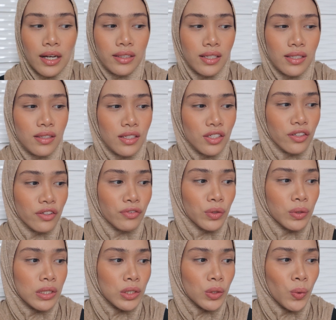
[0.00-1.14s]
I guess this review
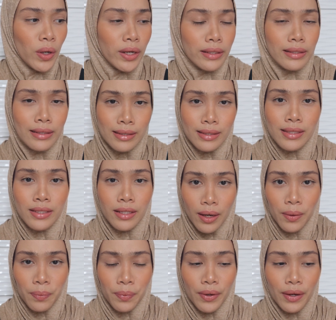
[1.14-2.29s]
is quite
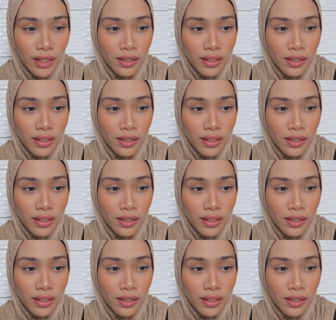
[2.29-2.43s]
in-depth,